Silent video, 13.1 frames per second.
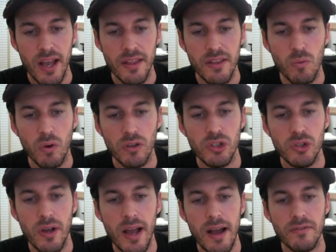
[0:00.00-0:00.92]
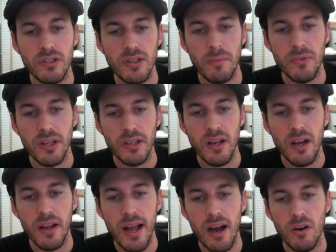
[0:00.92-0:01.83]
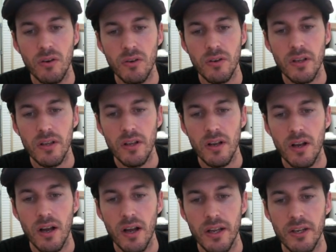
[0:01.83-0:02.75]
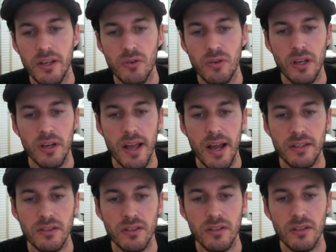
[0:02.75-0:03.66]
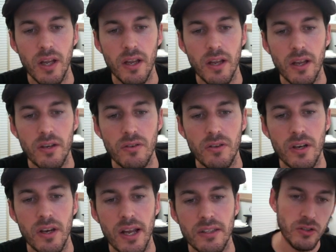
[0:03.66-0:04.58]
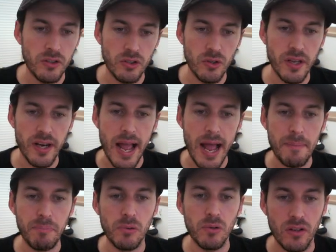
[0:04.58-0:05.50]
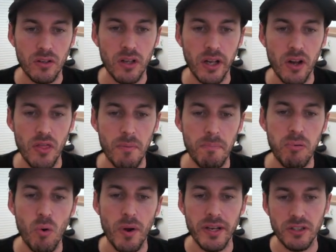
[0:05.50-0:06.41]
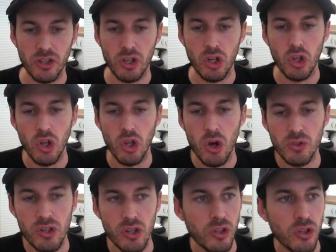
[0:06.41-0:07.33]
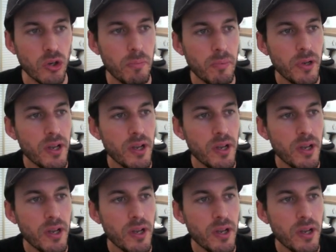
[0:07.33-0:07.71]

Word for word: And then once you have something cut out and you connect it, you hit Apple, click on the point to close the loop,